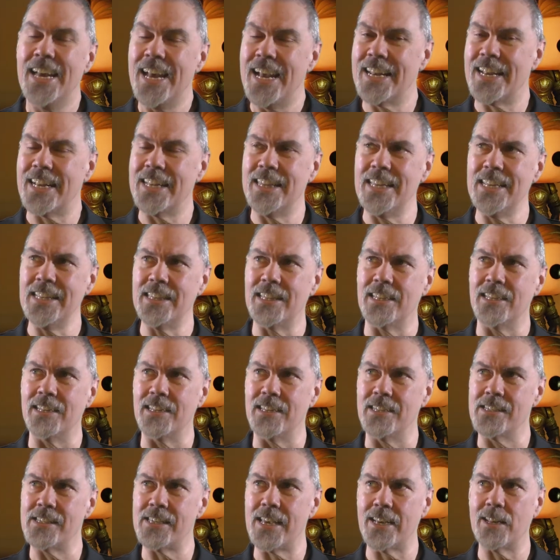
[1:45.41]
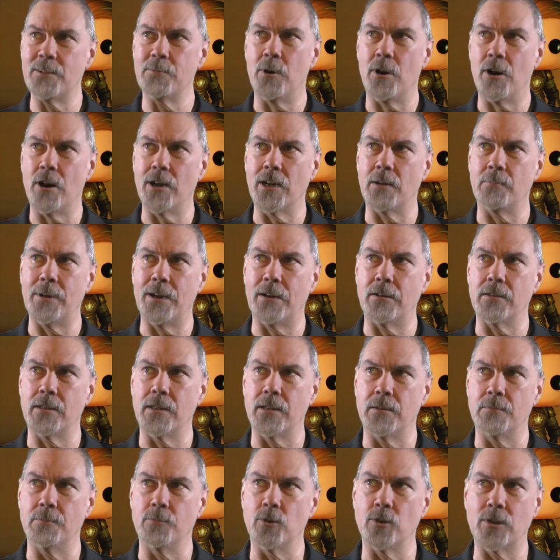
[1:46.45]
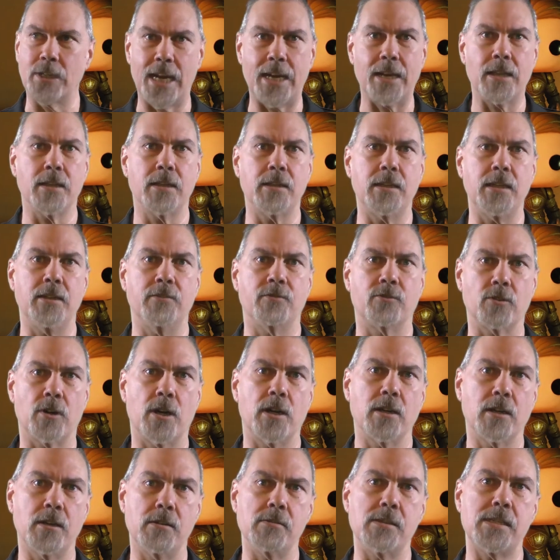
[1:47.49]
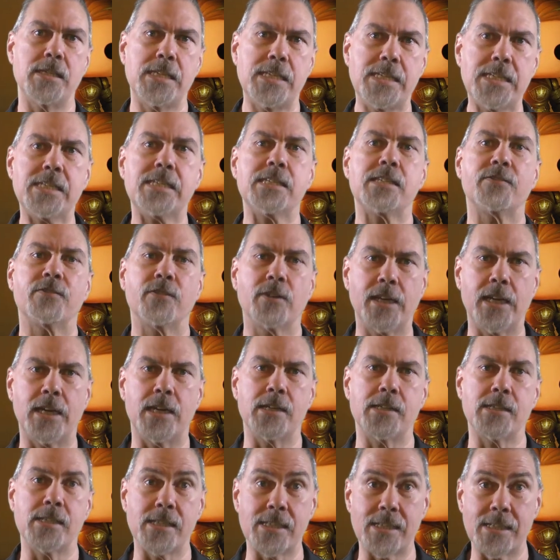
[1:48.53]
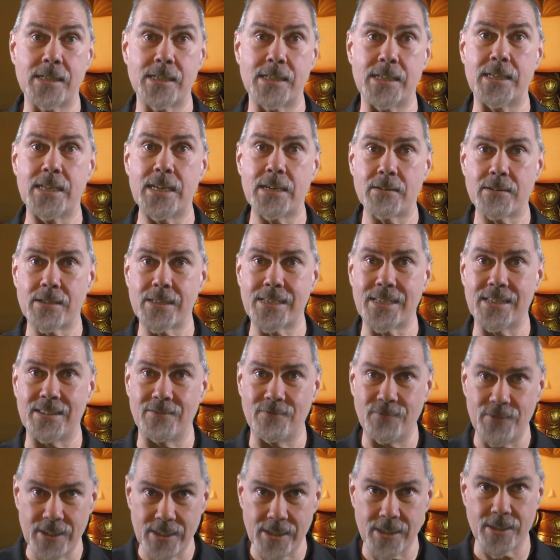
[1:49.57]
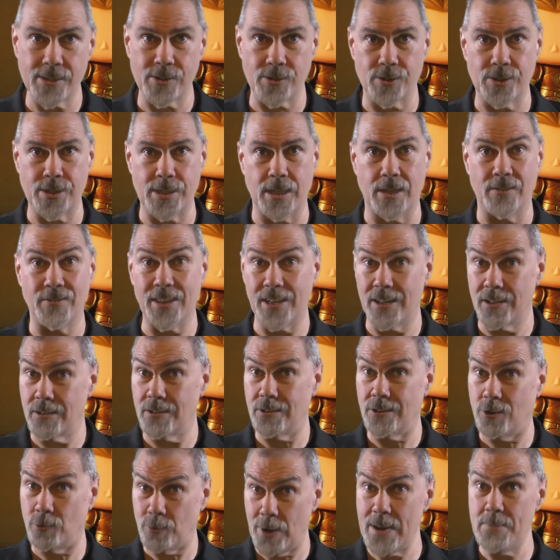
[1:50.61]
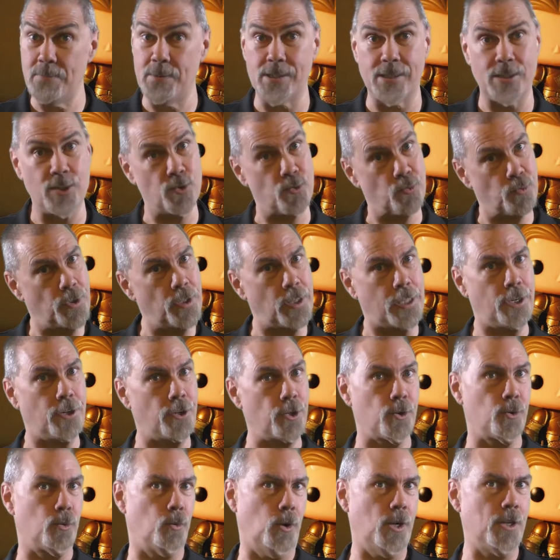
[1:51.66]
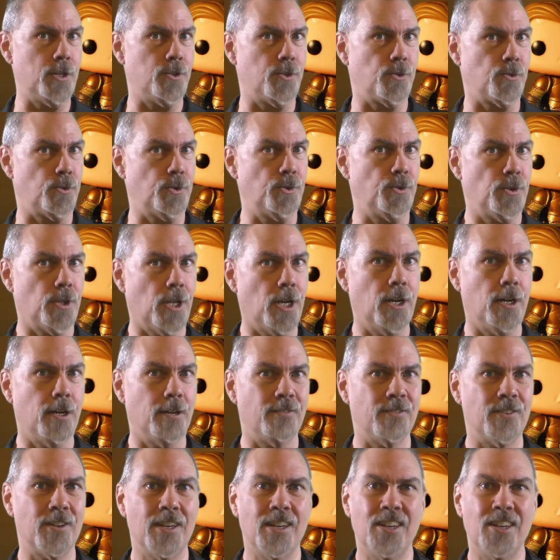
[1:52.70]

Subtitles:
And I think the second part about the brutality of Drogo is easy to forget, since Daenerys convinces herself that her rapist is really her one true love.